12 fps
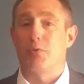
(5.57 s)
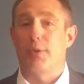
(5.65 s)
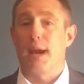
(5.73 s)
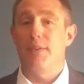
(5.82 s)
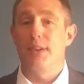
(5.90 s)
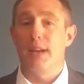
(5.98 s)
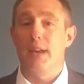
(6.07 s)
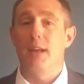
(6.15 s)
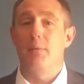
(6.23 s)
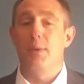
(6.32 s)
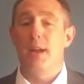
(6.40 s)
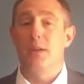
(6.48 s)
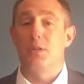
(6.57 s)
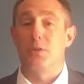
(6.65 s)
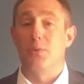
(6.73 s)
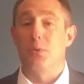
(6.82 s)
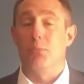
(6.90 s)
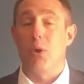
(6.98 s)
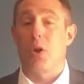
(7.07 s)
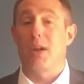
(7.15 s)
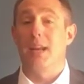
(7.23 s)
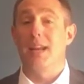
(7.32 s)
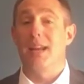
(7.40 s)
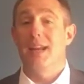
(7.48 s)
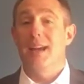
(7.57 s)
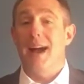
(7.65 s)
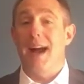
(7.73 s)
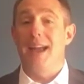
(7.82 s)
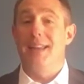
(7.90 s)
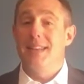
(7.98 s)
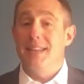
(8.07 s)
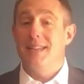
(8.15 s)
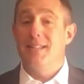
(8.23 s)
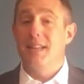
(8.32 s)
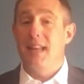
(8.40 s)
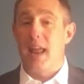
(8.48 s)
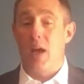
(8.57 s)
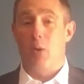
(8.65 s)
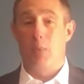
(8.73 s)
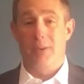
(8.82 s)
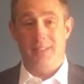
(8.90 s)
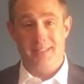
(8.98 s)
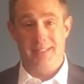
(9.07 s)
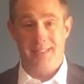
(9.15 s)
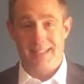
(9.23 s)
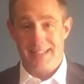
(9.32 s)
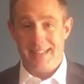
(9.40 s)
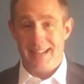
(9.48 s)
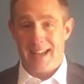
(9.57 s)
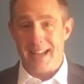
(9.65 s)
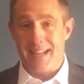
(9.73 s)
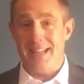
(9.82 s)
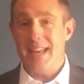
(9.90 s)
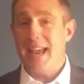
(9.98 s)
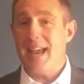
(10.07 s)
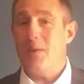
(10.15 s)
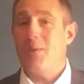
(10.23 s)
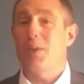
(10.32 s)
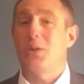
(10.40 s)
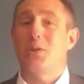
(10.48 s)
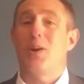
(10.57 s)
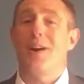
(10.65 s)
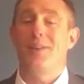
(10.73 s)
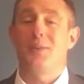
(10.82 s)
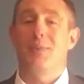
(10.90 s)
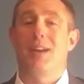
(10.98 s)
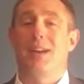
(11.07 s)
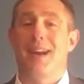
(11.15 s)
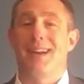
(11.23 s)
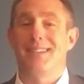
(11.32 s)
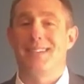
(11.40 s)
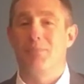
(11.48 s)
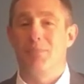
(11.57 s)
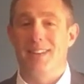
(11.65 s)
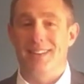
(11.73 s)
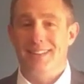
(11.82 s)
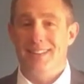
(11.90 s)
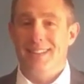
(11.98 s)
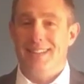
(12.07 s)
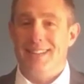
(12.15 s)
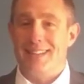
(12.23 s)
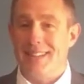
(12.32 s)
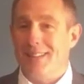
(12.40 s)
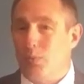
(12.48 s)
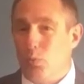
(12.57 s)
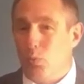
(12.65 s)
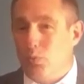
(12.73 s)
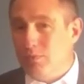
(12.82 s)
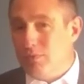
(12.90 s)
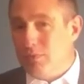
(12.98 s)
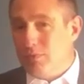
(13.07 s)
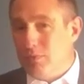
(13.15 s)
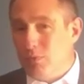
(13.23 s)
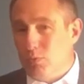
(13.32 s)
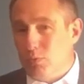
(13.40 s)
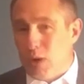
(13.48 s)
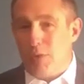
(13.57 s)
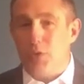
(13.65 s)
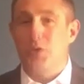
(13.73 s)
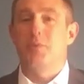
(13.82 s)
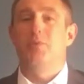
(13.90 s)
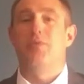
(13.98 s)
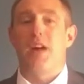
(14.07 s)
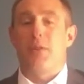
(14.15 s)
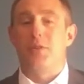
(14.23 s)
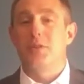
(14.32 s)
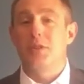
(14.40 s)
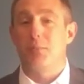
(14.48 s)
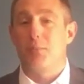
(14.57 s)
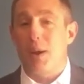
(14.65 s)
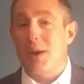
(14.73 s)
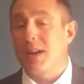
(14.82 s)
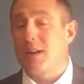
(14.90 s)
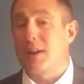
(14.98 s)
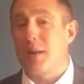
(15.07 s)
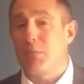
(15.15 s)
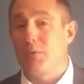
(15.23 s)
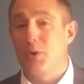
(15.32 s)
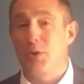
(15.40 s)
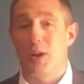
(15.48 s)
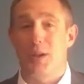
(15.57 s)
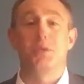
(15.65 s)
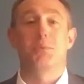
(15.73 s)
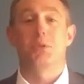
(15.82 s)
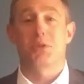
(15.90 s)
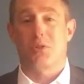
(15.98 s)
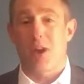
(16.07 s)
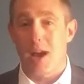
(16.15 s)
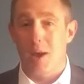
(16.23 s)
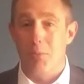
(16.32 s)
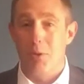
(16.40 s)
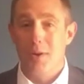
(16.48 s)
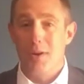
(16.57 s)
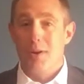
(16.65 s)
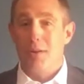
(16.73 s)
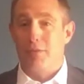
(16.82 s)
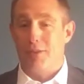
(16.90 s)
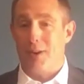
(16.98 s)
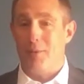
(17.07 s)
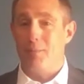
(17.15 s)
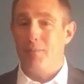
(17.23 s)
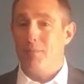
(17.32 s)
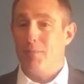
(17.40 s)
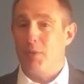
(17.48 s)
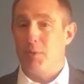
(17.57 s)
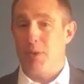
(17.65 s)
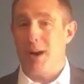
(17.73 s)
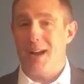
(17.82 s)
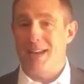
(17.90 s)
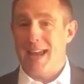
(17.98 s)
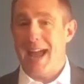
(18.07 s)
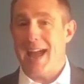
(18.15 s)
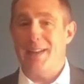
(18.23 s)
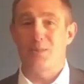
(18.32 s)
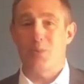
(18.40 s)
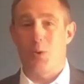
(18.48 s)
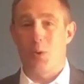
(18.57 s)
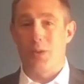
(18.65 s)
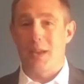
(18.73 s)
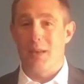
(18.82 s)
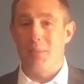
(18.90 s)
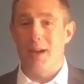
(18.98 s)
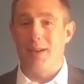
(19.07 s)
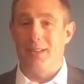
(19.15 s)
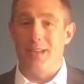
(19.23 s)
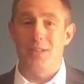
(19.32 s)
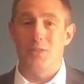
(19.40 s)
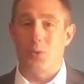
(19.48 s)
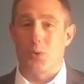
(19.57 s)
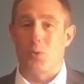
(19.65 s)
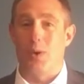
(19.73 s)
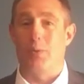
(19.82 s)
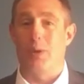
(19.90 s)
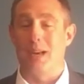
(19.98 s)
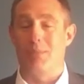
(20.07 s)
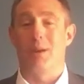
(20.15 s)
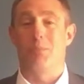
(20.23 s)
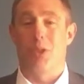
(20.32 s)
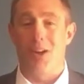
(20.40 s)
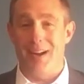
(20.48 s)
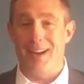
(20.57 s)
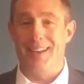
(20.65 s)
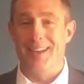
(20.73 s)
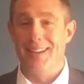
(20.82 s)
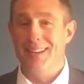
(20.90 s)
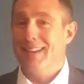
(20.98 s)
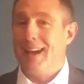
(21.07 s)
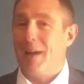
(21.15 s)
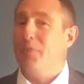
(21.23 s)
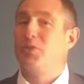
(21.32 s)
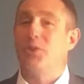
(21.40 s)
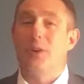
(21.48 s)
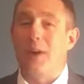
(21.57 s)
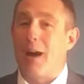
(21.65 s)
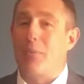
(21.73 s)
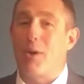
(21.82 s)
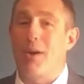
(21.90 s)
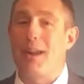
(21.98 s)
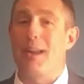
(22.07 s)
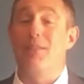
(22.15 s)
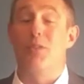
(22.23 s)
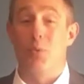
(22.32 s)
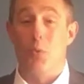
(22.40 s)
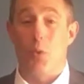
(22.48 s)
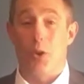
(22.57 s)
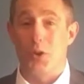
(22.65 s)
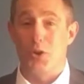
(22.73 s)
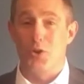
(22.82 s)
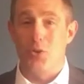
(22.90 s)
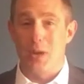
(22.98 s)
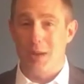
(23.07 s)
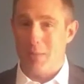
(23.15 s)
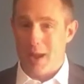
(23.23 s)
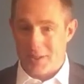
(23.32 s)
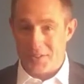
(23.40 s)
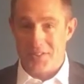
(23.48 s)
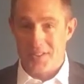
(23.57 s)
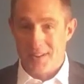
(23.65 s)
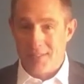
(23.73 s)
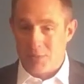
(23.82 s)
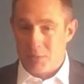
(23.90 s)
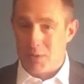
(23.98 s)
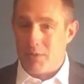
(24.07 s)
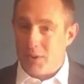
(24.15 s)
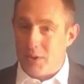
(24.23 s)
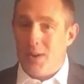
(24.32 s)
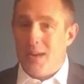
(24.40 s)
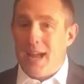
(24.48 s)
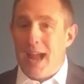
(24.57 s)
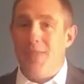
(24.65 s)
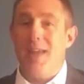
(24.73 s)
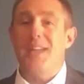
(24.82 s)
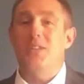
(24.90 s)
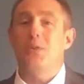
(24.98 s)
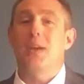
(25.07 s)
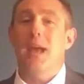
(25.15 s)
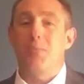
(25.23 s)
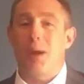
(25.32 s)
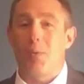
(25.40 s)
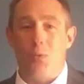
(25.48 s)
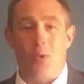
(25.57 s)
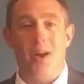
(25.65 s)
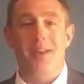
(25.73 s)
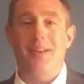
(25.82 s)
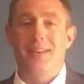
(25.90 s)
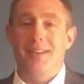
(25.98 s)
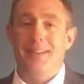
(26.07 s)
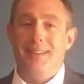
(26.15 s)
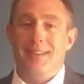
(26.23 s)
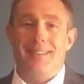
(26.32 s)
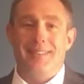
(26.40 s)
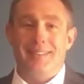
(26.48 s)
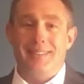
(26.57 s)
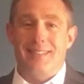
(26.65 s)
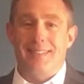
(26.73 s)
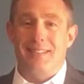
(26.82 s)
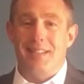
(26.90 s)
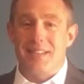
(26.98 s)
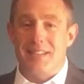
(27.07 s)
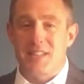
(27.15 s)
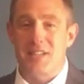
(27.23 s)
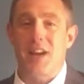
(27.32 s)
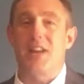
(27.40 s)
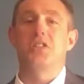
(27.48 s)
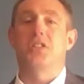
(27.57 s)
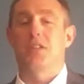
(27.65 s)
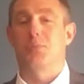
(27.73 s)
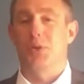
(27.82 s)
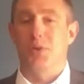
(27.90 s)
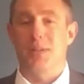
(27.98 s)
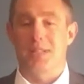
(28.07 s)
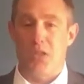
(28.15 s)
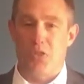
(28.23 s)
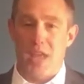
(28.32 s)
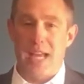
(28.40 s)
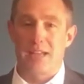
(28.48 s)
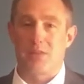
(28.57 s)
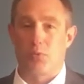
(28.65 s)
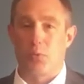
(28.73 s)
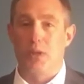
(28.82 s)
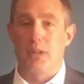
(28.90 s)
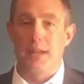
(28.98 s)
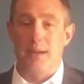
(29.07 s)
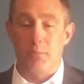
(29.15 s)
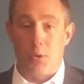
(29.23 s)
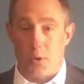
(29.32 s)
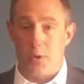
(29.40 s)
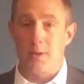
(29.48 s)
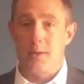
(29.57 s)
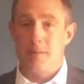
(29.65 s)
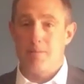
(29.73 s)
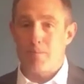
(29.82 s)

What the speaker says: of private and independent school marketing, ideas, and help. And today I want to talk to you about a concept that is going to ruffle some feathers and probably get a couple of you to unsubscribe from the podcast or the email list or quit reading my blog. I'm sure I'll probably get even one or two emails from some of you. And that's okay, but I want to discuss this with you because I think it's really important.